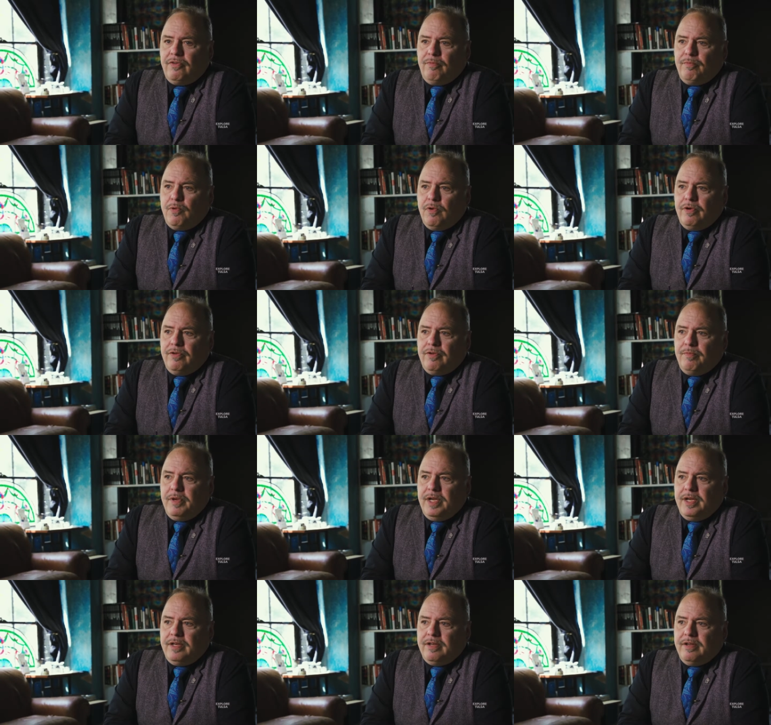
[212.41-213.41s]
it's important to
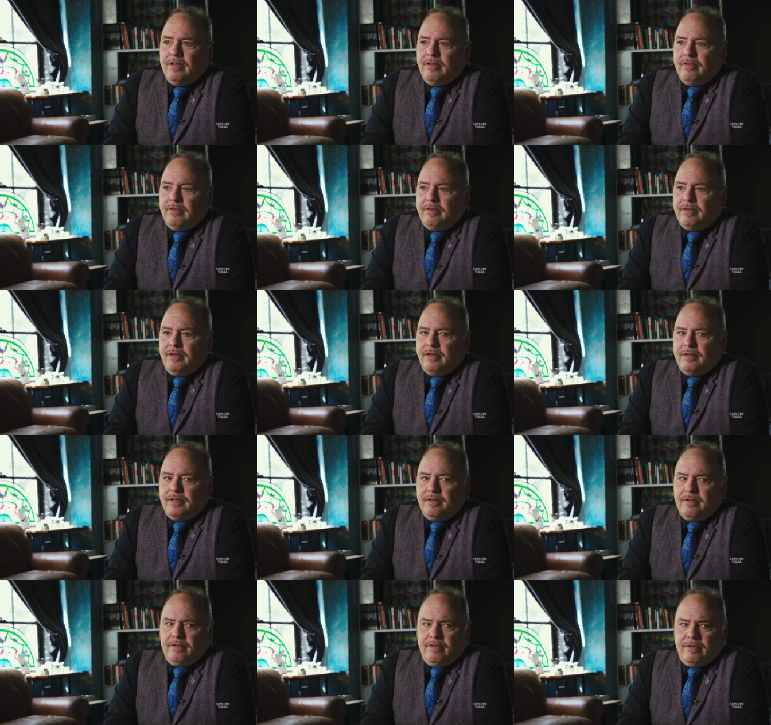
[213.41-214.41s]
me
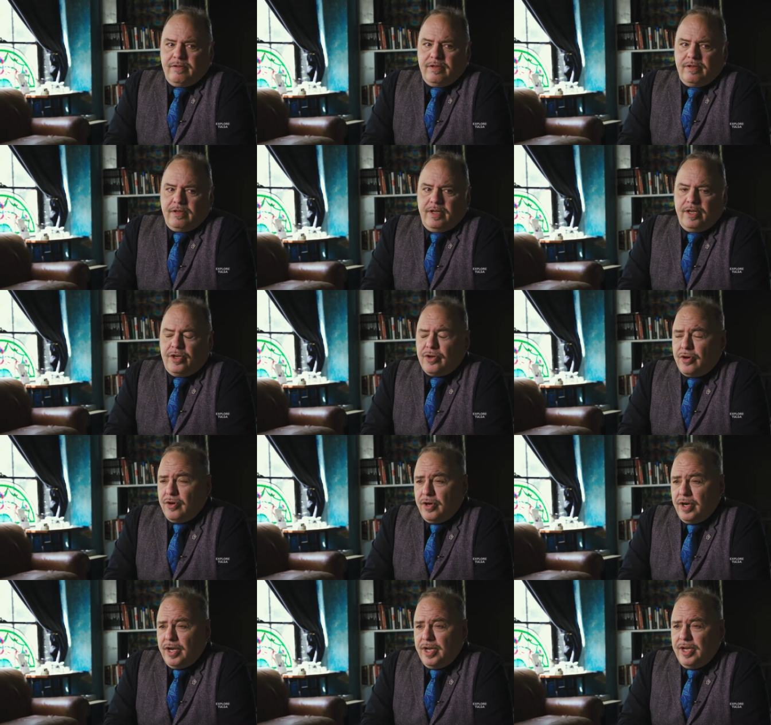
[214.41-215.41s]
to
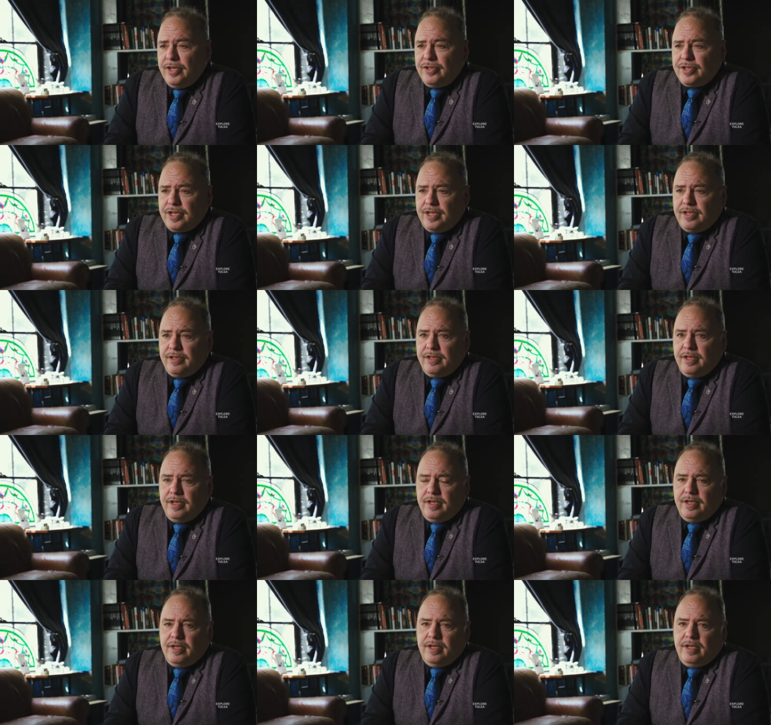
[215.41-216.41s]
encourage
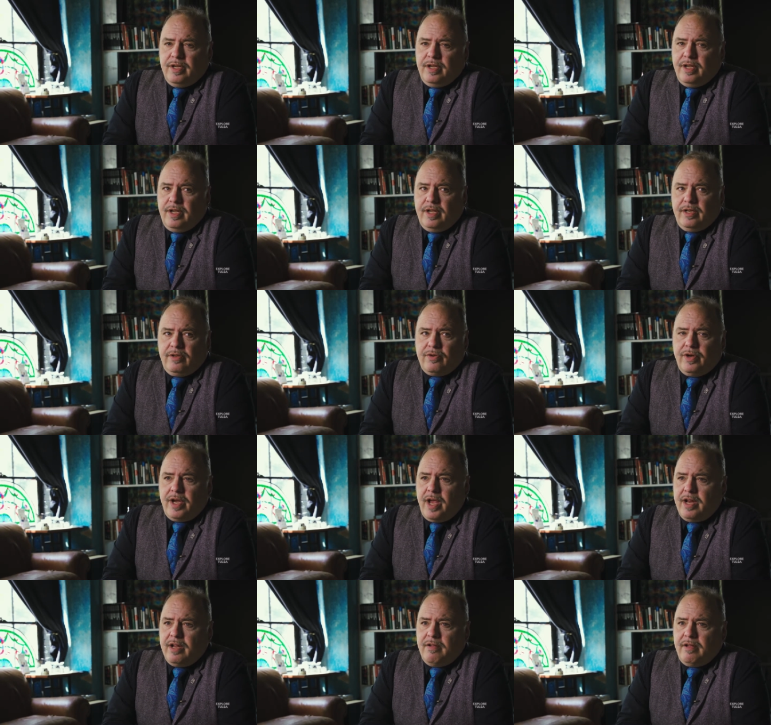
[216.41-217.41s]
and
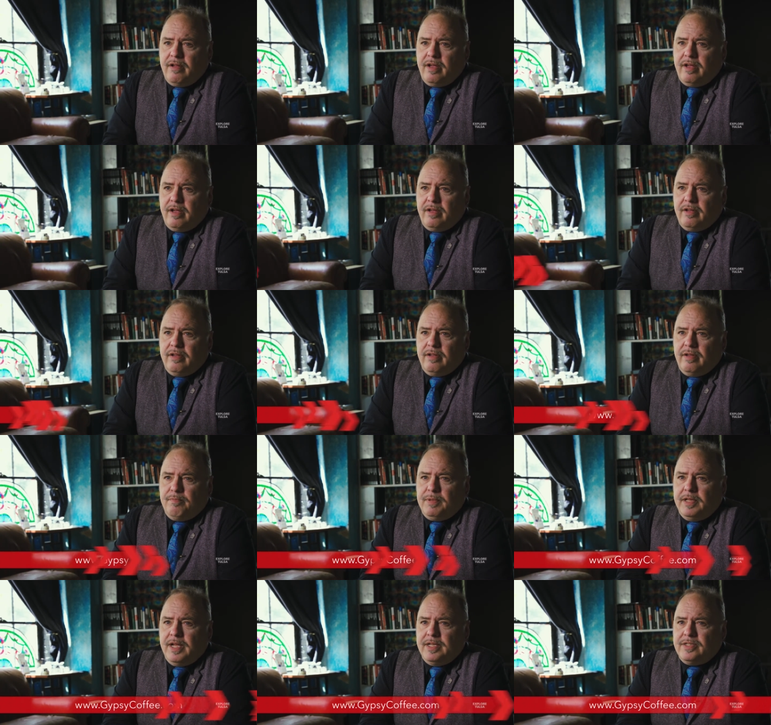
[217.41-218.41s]
create a
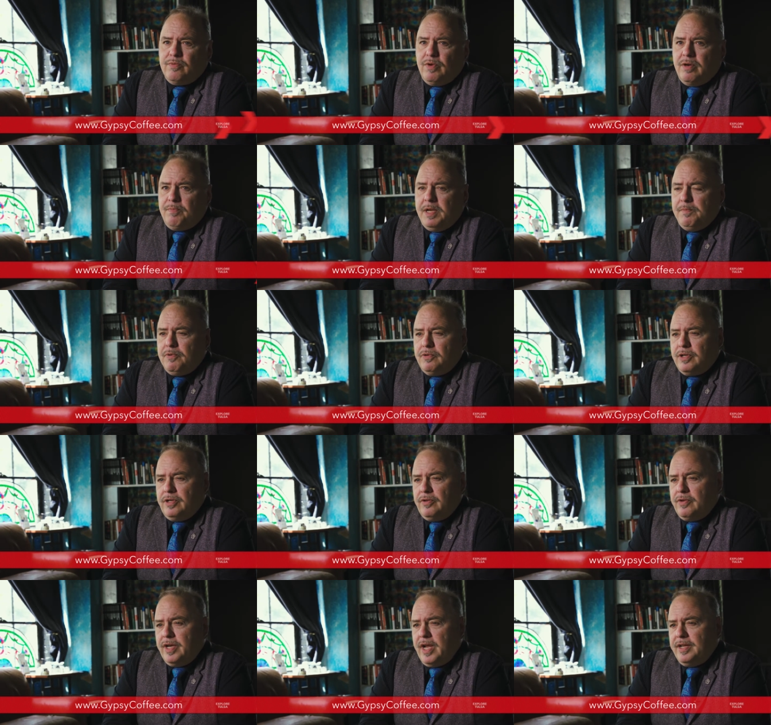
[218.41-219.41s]
place where people
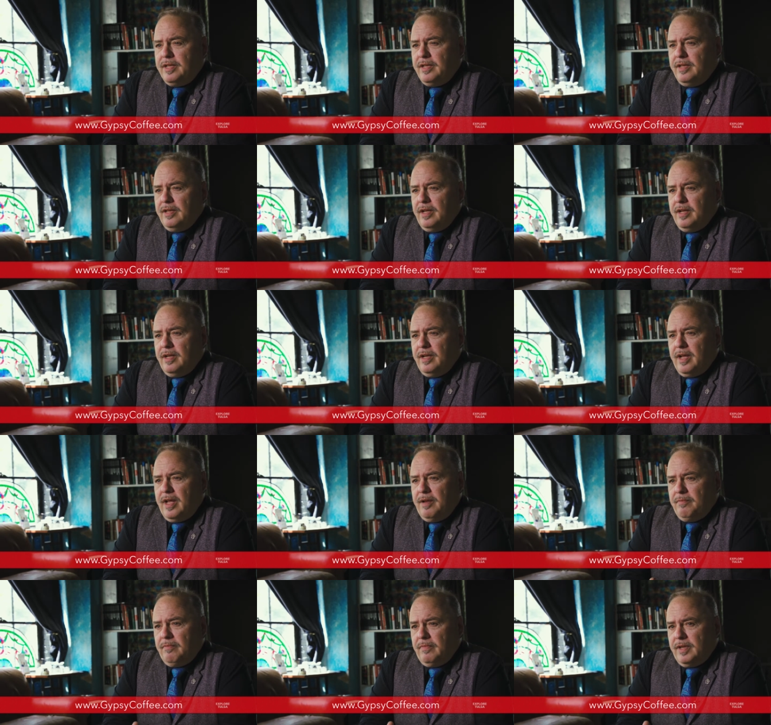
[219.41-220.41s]
could create
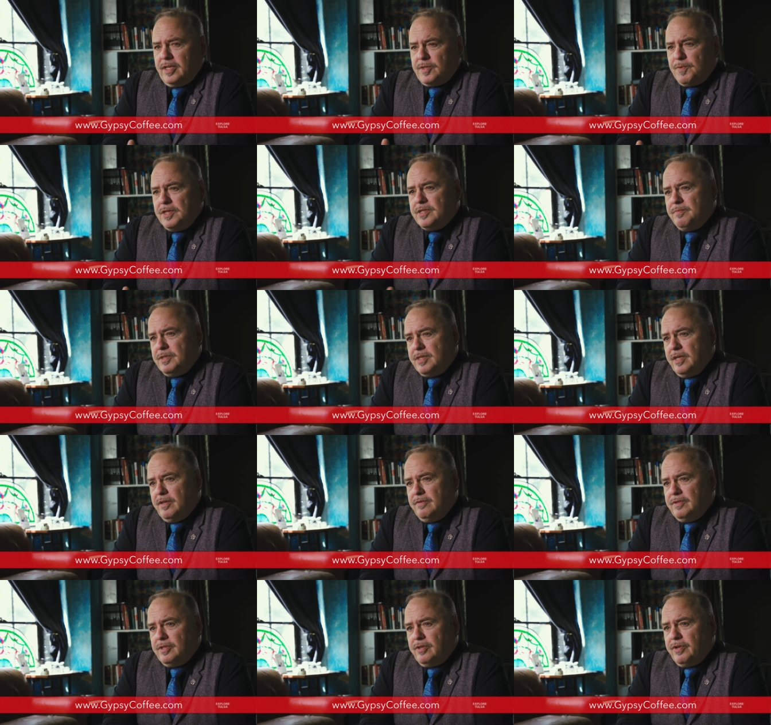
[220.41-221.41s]
and express
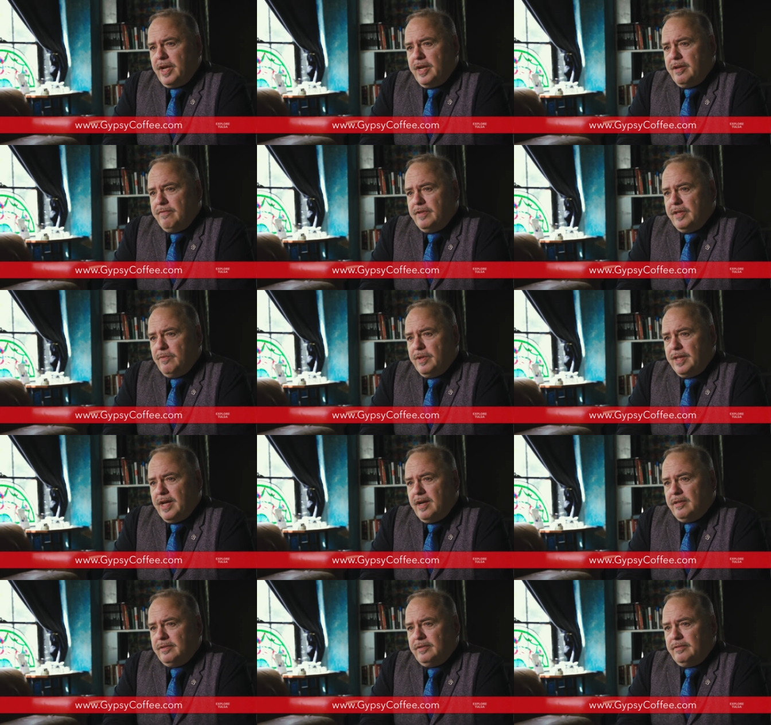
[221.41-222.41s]
themselves creatively
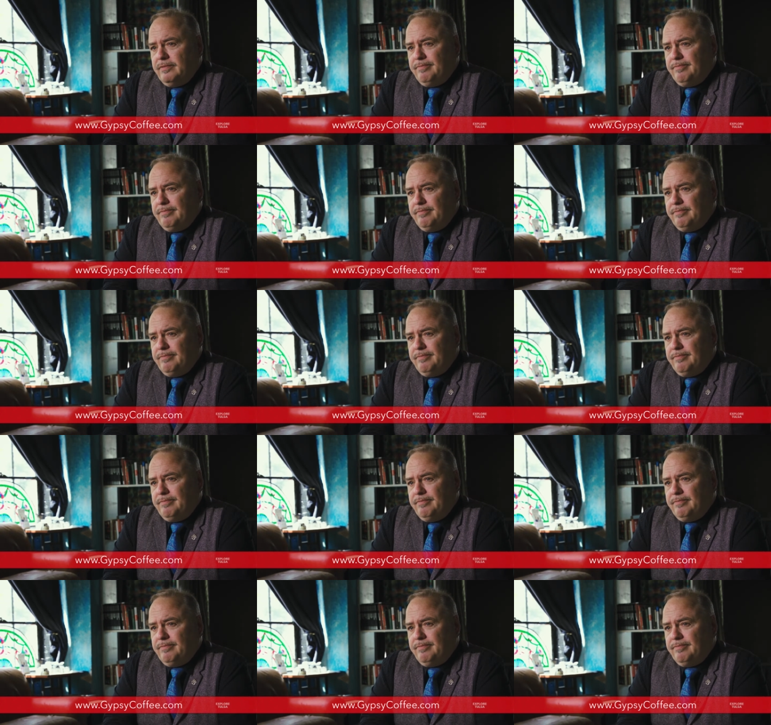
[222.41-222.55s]
without